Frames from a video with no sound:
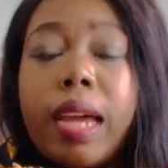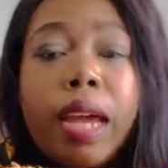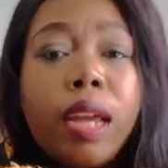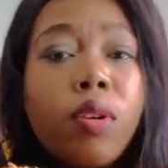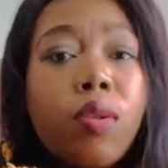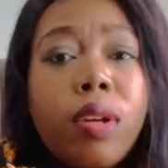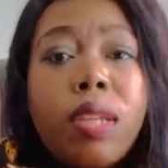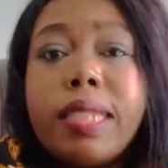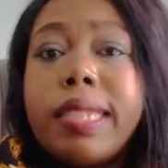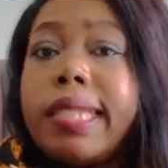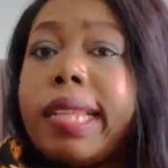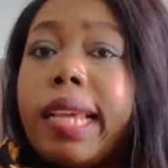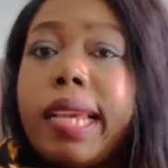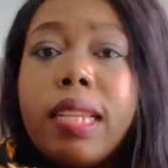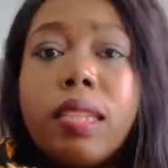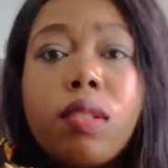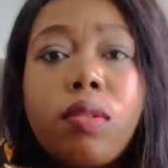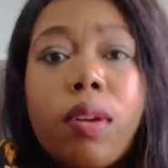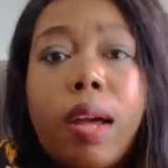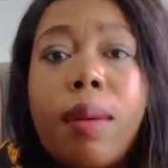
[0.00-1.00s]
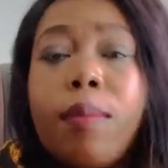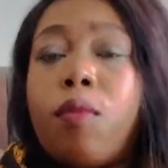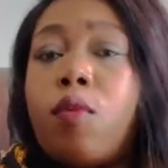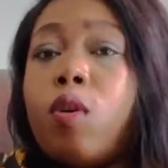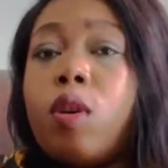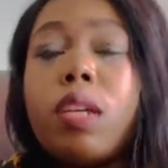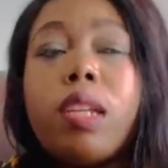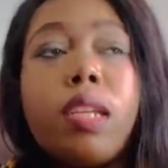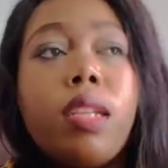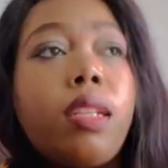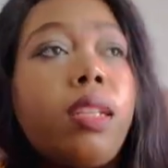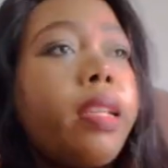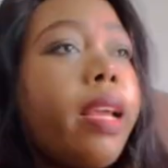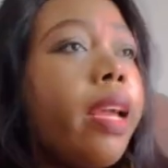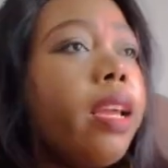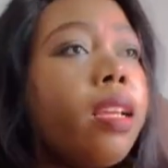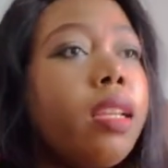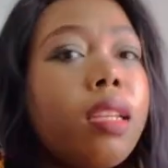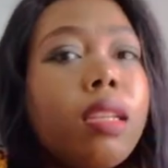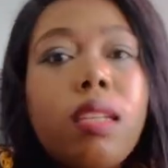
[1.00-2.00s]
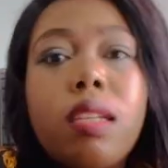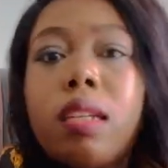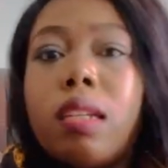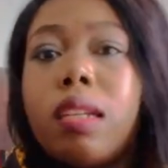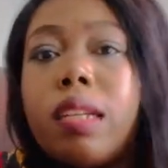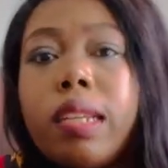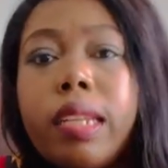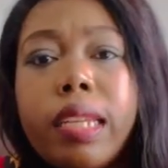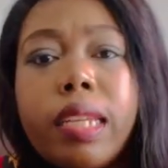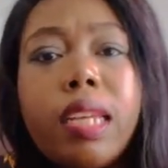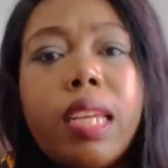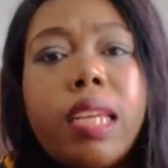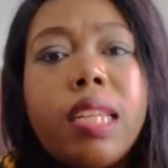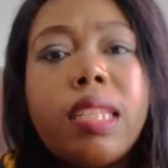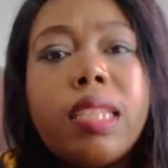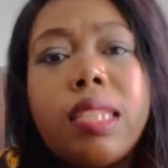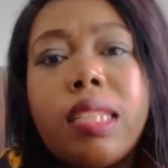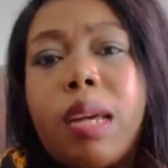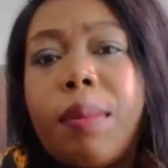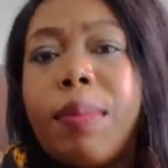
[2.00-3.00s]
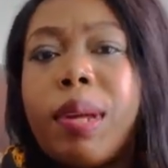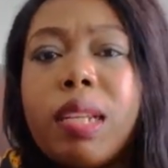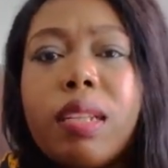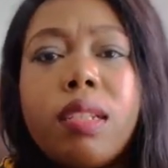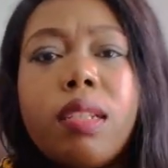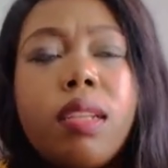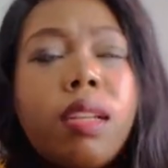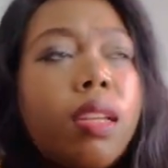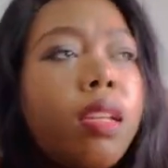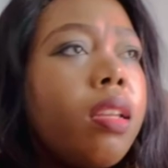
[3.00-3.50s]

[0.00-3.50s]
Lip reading: I know it's late, so I'm walking like ligin taman.